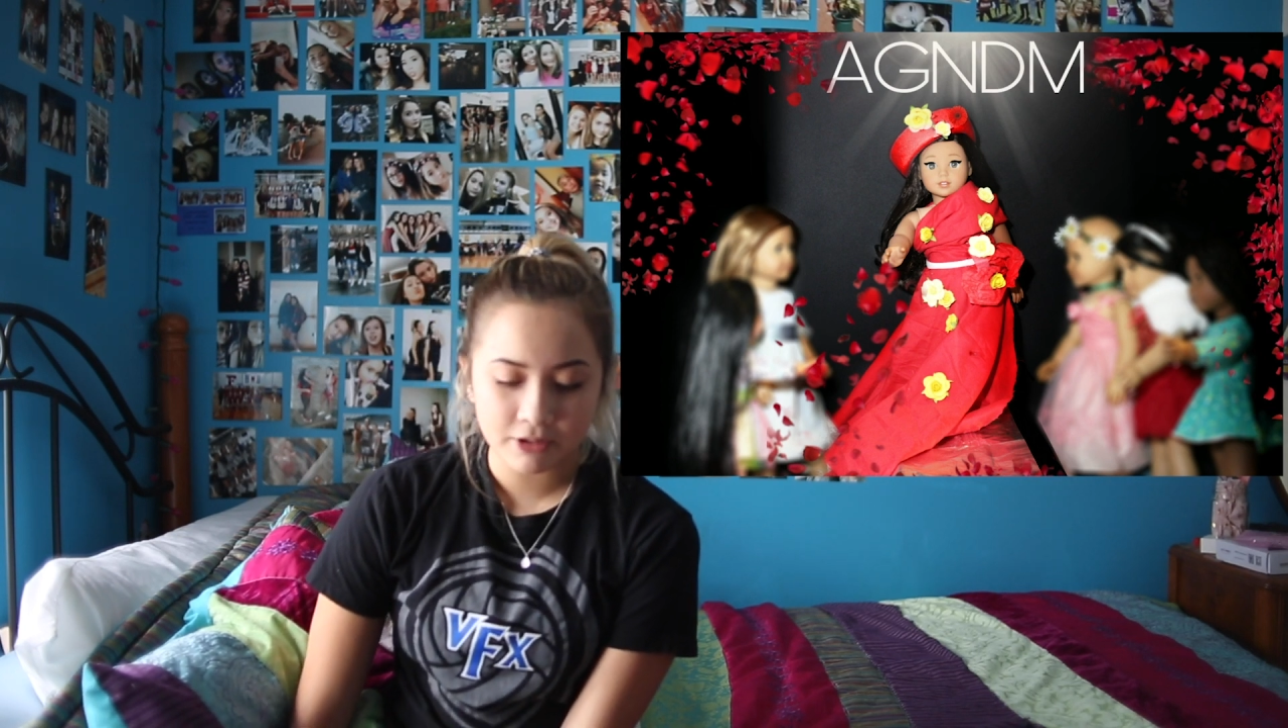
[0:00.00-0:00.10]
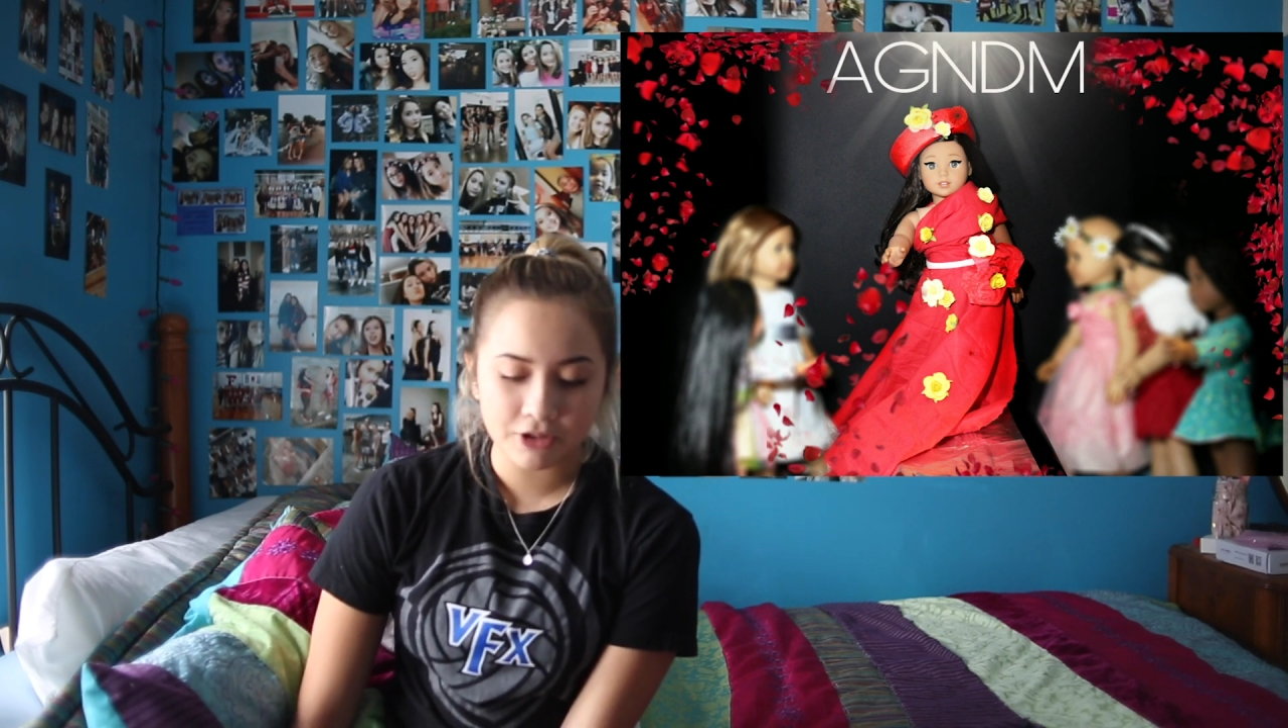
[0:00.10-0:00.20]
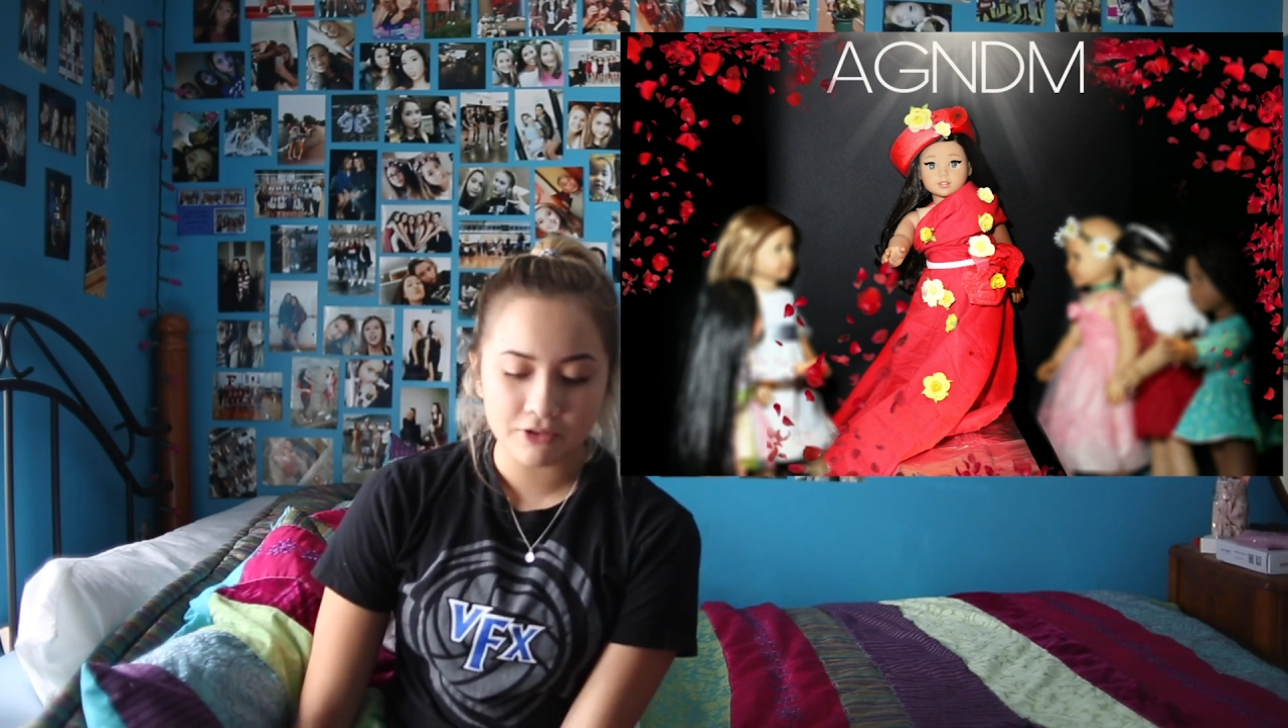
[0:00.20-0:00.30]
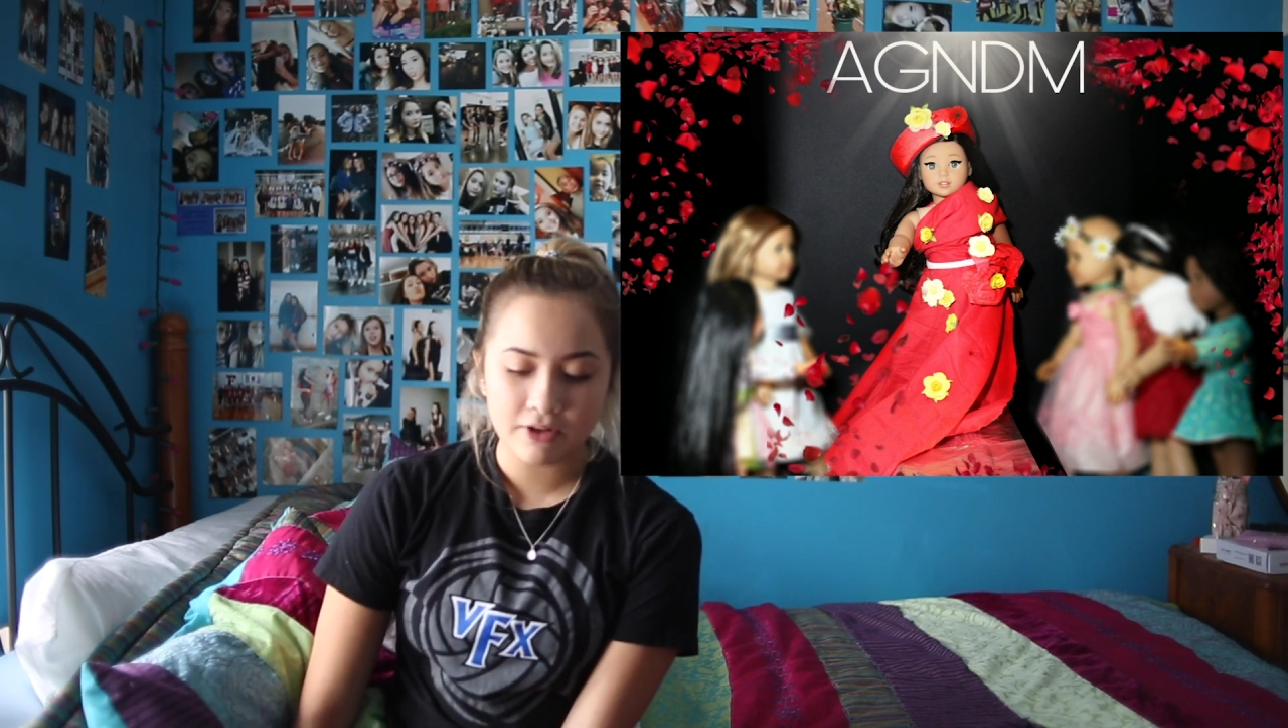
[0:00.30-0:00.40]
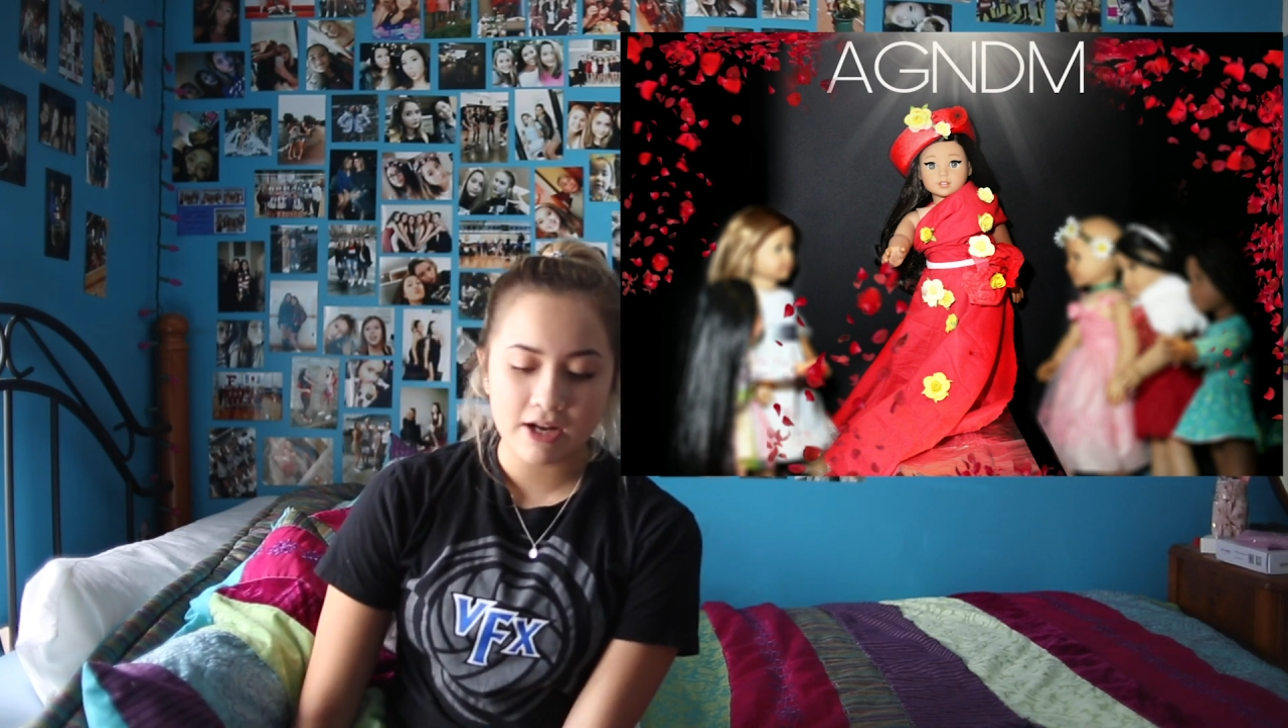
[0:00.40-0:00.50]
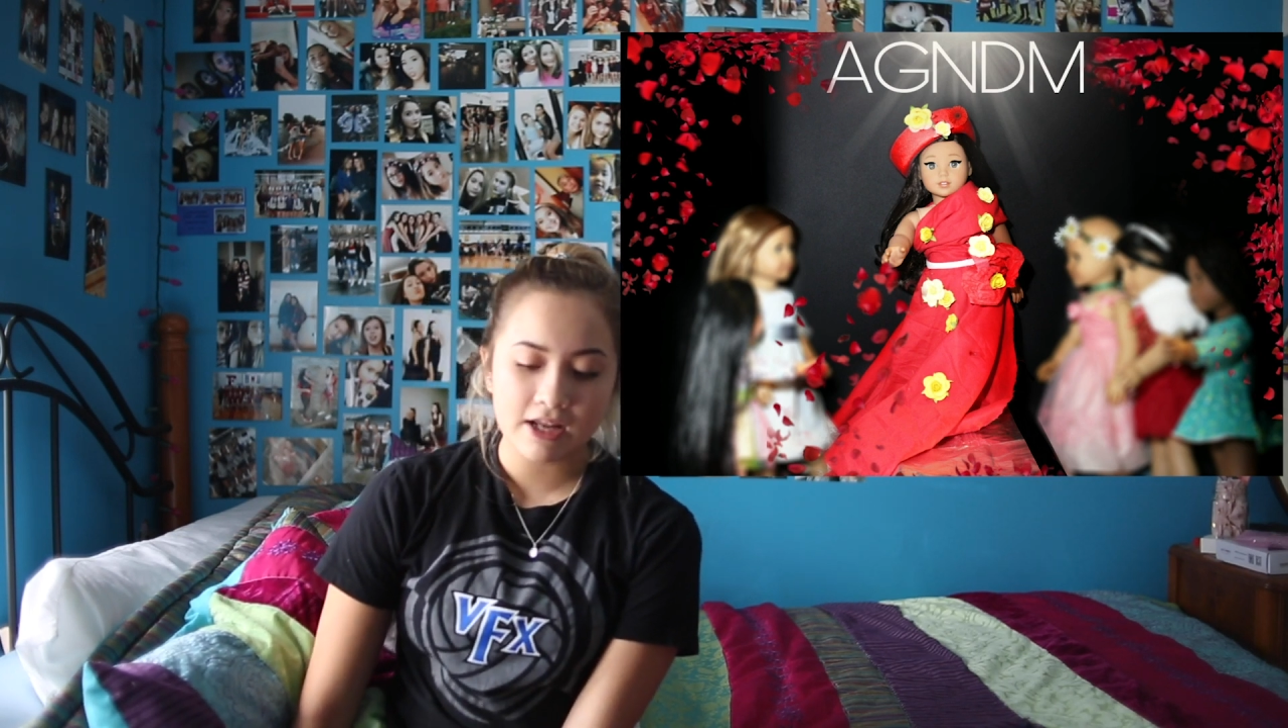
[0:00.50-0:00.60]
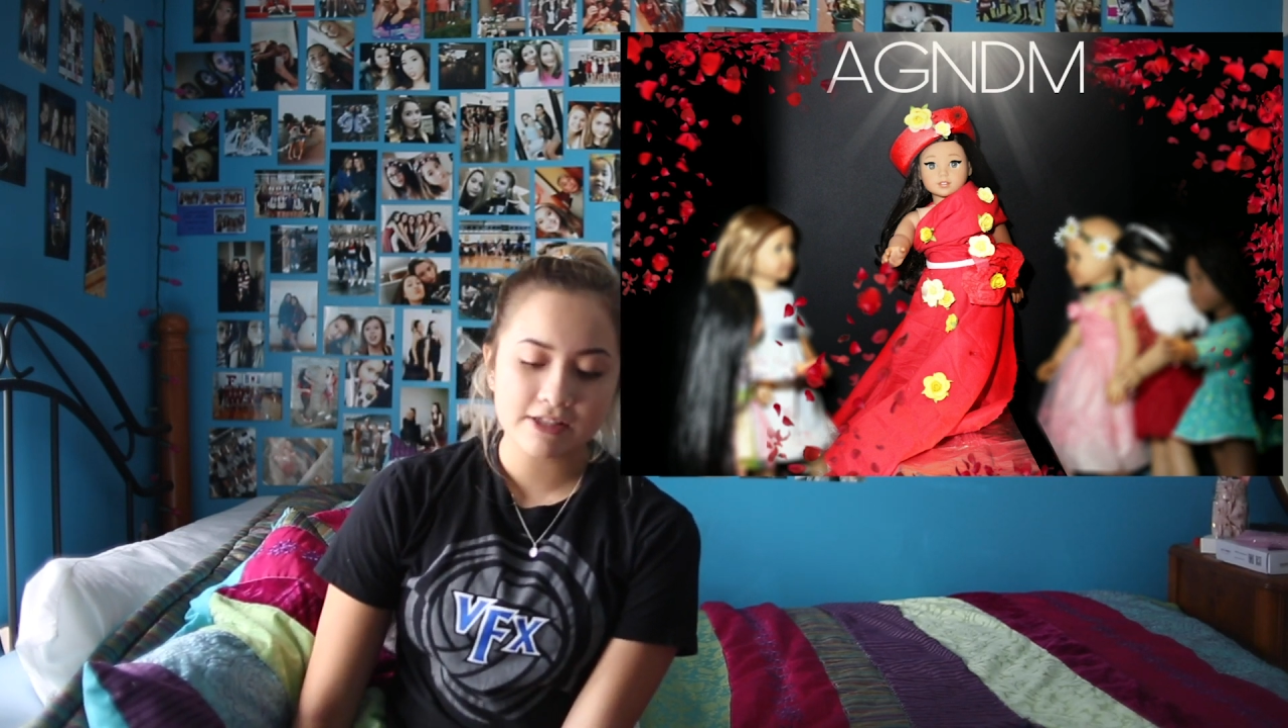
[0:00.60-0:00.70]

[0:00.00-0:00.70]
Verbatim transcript: blurring